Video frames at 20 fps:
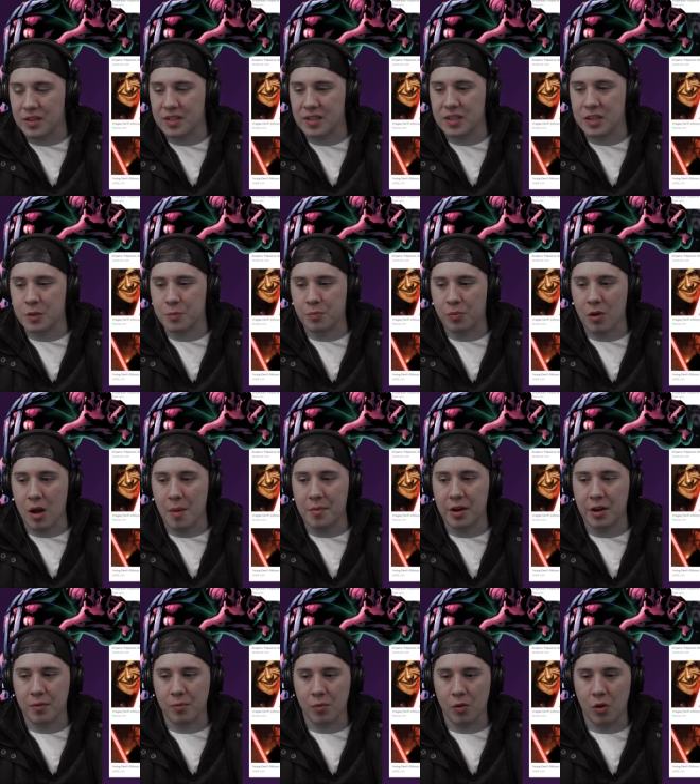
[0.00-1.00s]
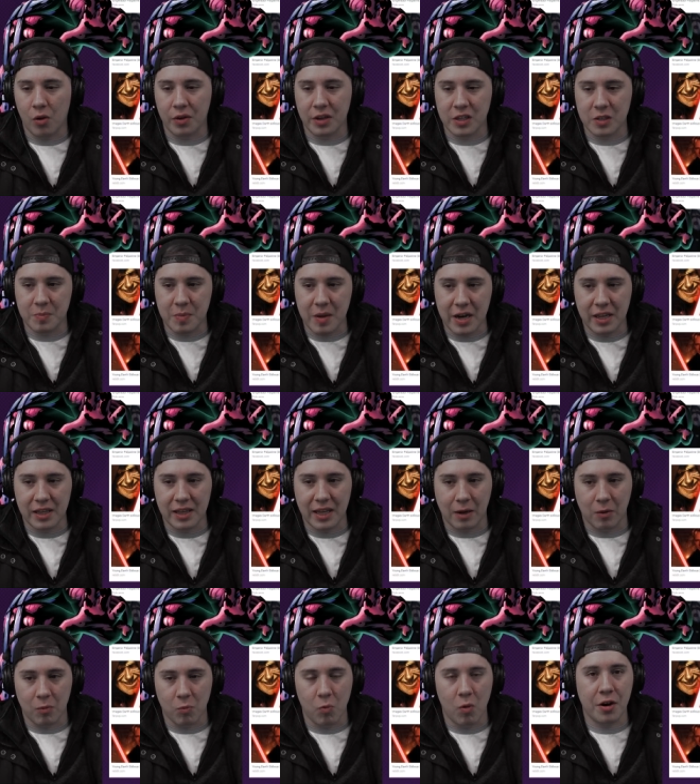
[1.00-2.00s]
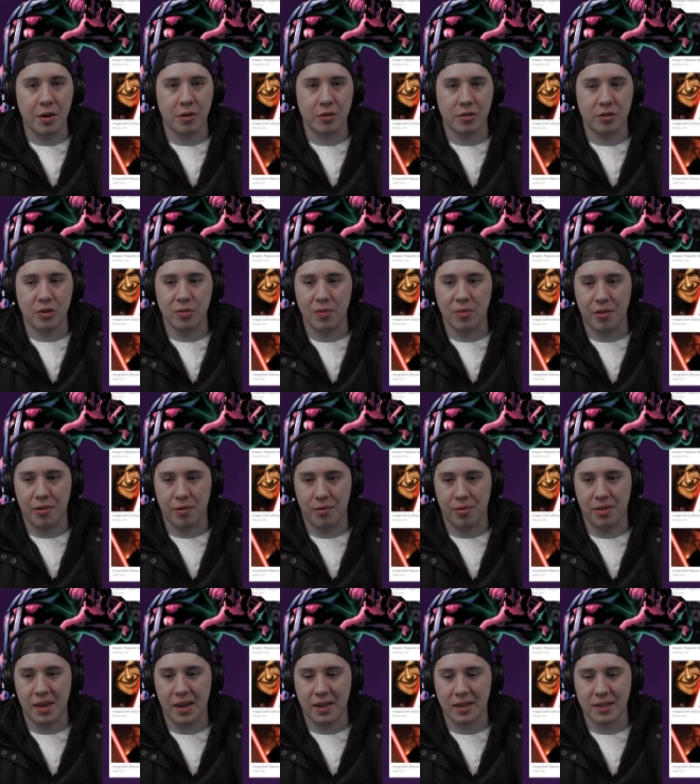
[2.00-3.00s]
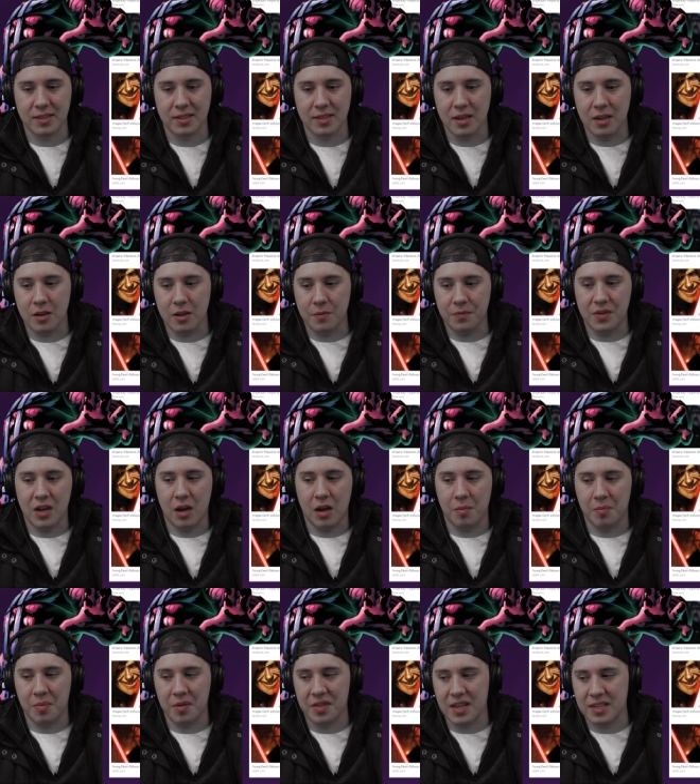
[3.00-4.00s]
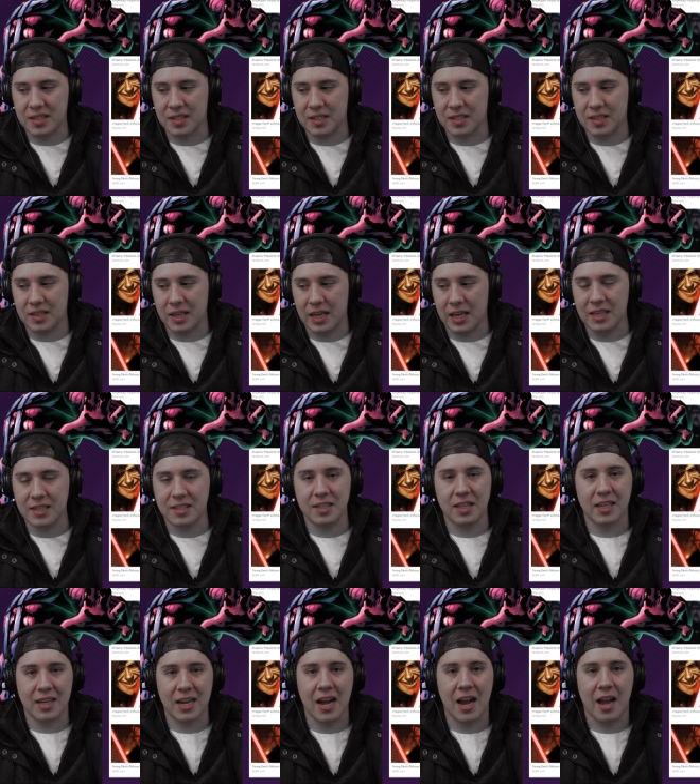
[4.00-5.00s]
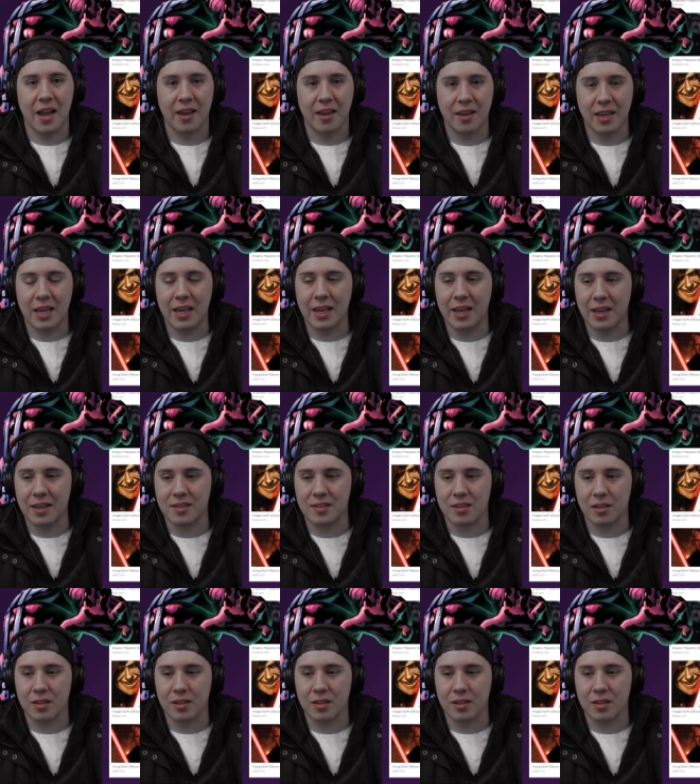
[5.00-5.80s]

is his prominent role. He's been in like one or two other things, um, but this is he's the guy. He is